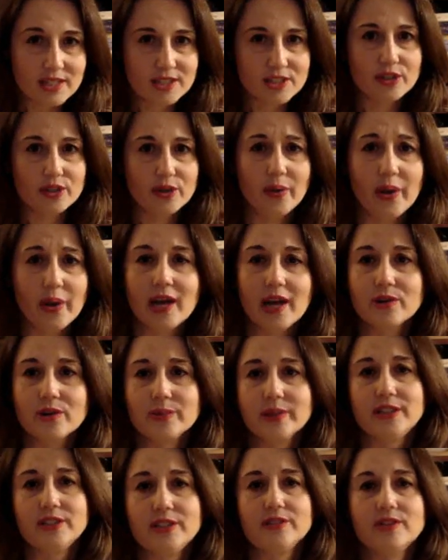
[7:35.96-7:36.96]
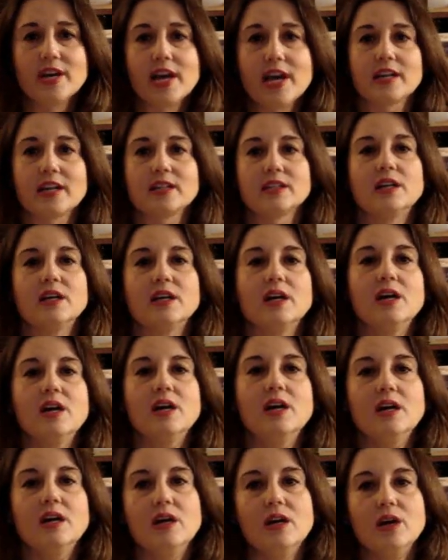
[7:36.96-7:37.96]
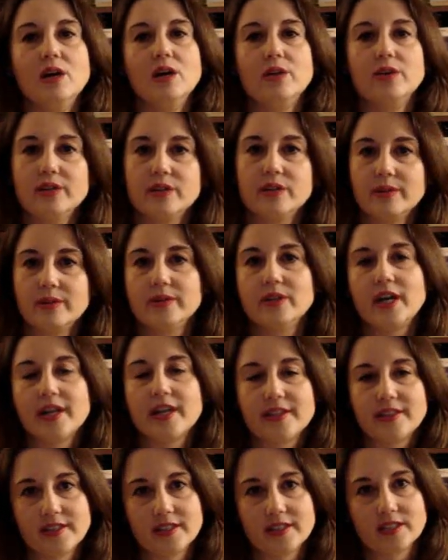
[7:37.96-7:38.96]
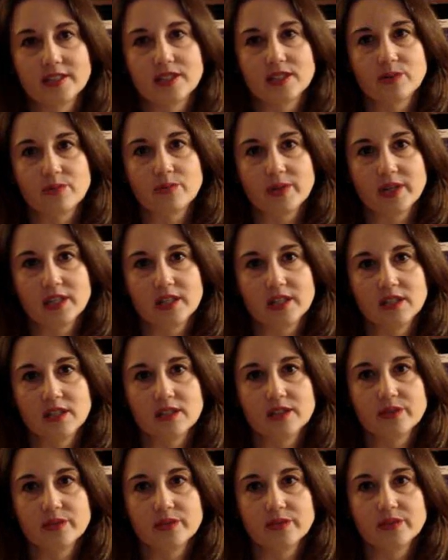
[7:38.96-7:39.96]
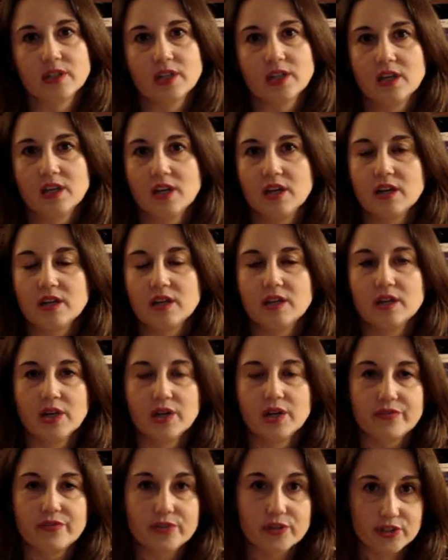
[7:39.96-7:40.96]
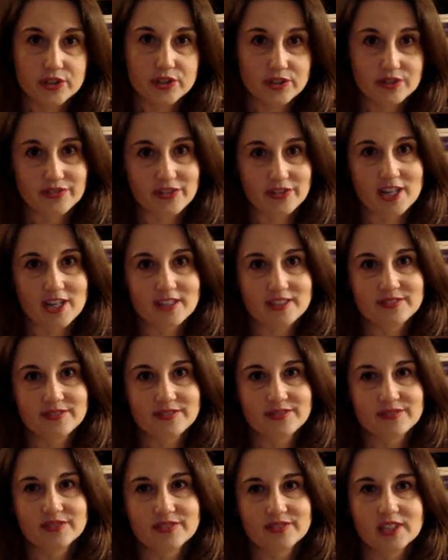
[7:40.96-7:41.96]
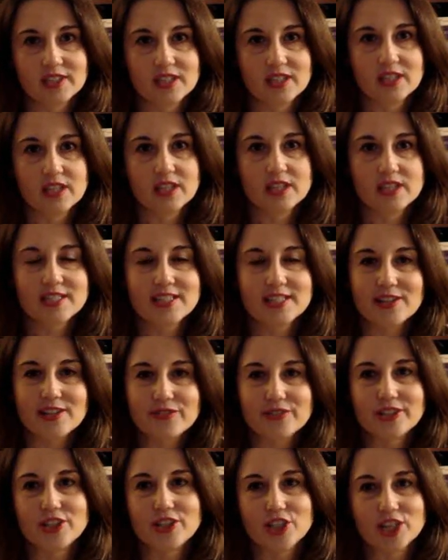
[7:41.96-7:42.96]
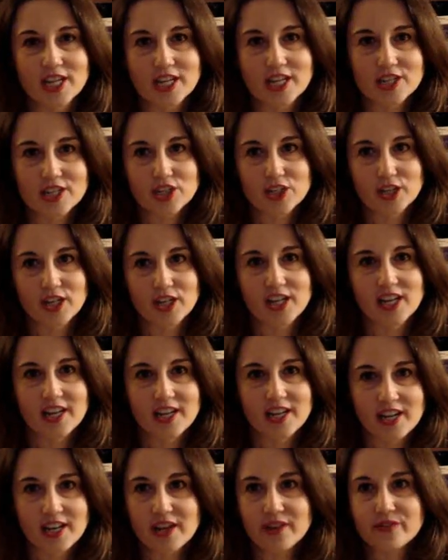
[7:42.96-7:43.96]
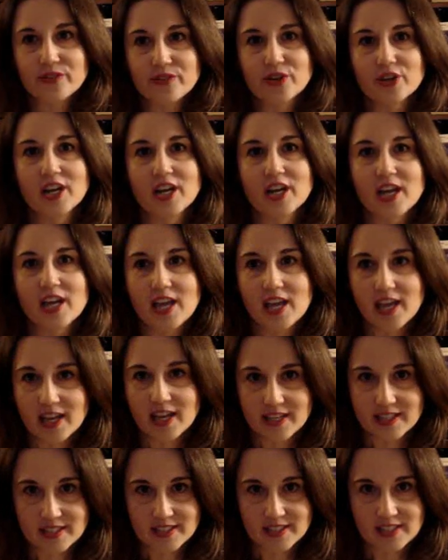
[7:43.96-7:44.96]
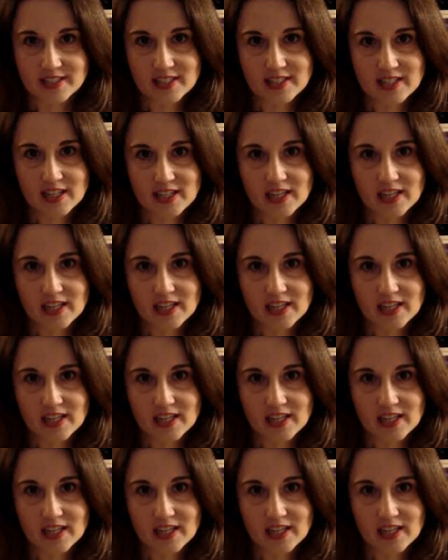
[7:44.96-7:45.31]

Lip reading: So how do we do that? Well, there are a lot of things that we can do. First of all, self-education never ends.